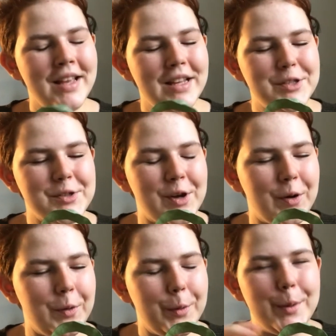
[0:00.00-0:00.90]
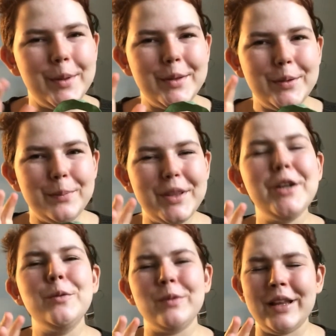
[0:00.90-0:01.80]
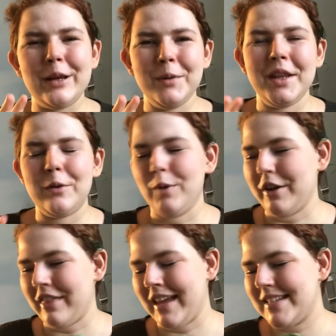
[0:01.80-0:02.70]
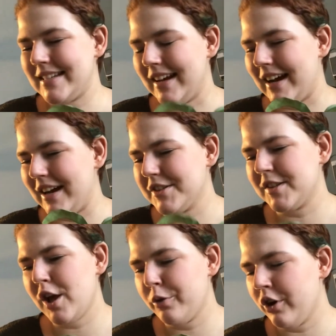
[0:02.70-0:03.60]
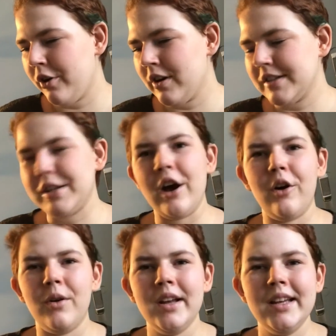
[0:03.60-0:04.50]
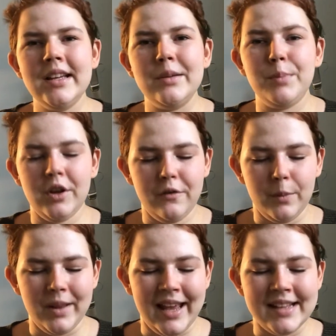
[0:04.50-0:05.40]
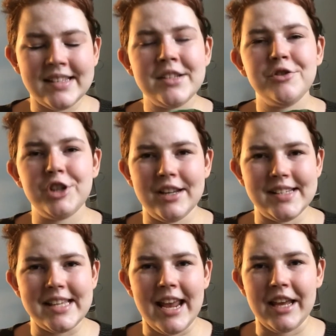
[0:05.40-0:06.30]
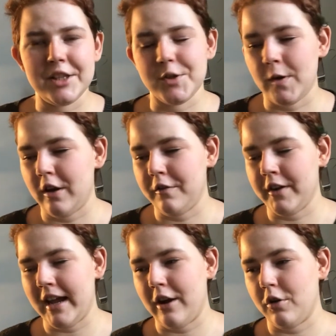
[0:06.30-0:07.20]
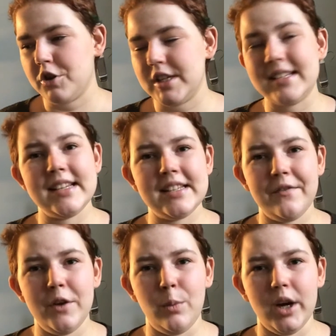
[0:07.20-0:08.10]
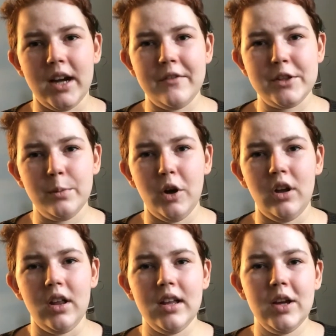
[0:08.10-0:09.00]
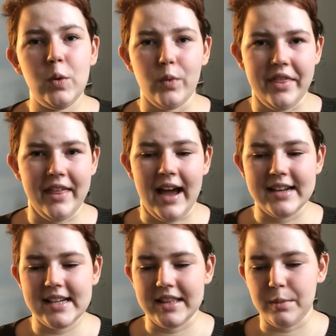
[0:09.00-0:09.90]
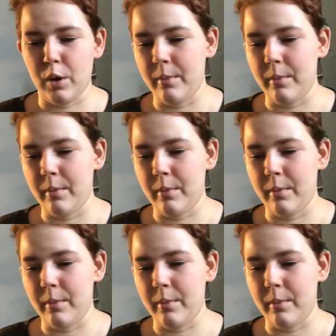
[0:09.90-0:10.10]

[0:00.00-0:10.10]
So, but they're really, really worth it. Slow growers though, beautiful plants. She is staying in soil for now, just because I feel more comfortable with that at the moment.